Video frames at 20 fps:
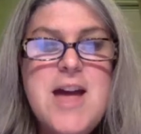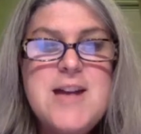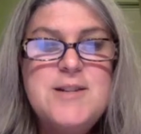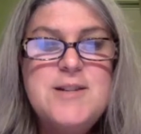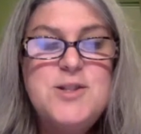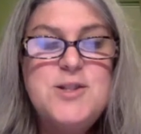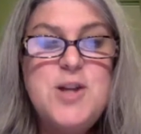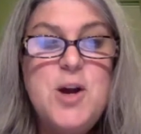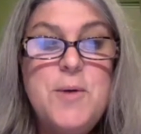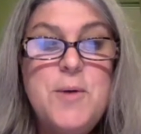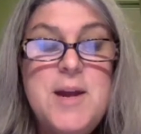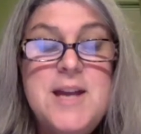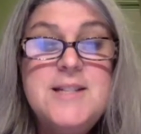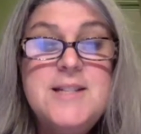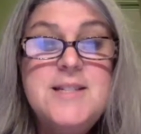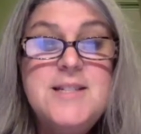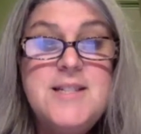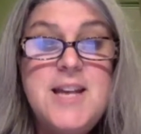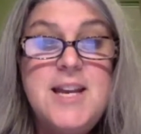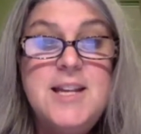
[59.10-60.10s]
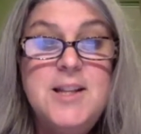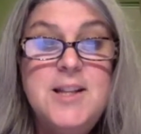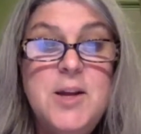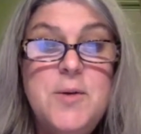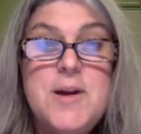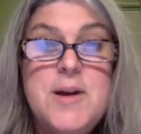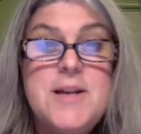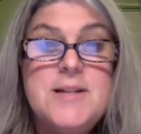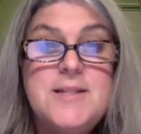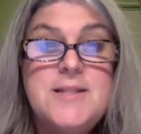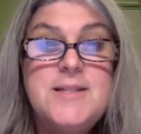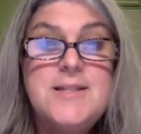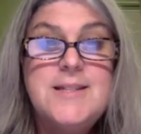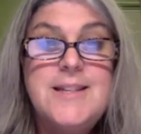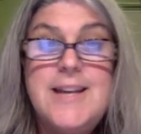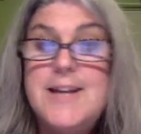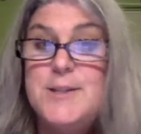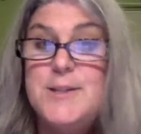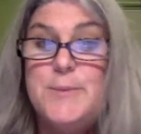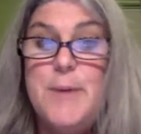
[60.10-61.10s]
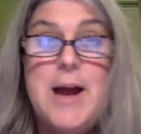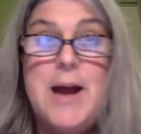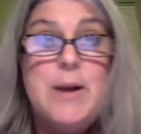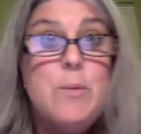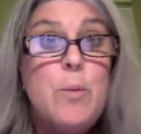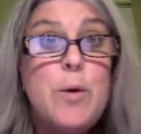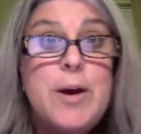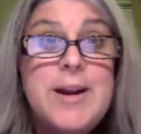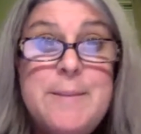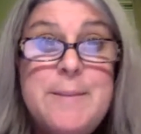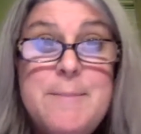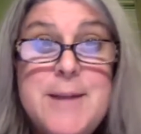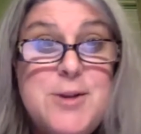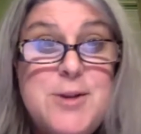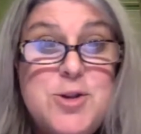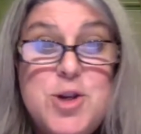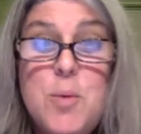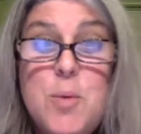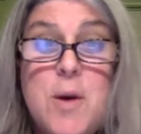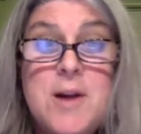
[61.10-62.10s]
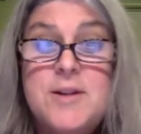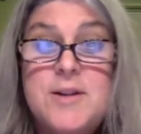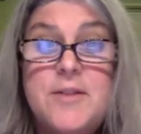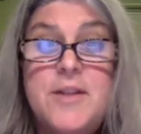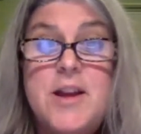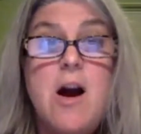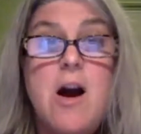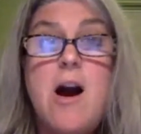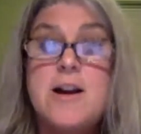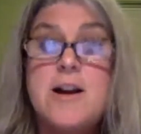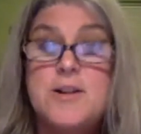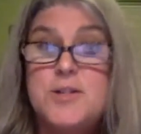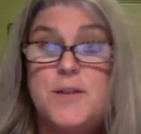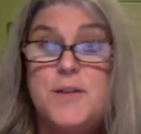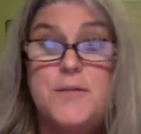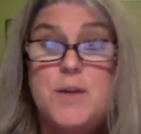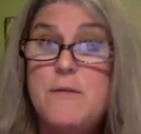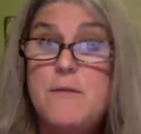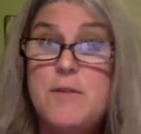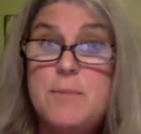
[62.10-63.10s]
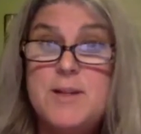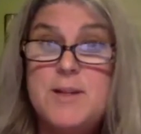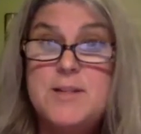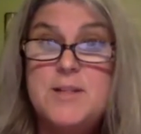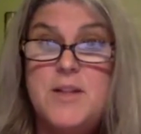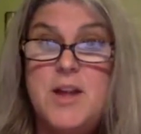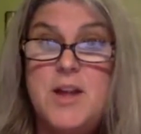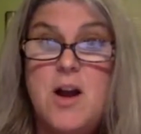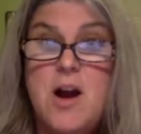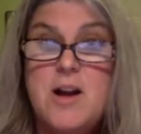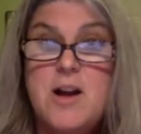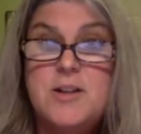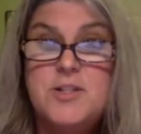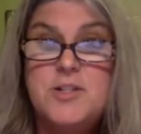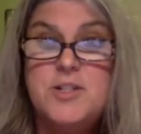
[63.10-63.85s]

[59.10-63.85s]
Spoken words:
so in St. Louis, guess what? We're going to meet you under the arch. Have you ever been to the arch